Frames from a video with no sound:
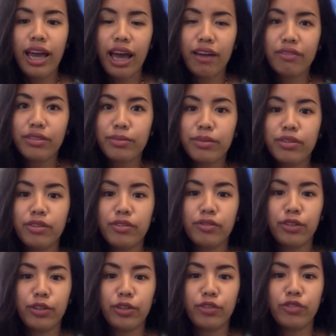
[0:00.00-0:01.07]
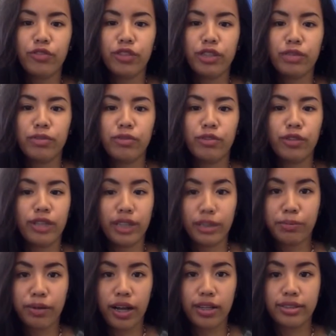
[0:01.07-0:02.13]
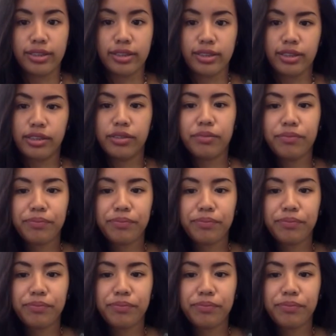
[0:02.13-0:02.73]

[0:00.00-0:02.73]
have to be reviewed first before they could process it.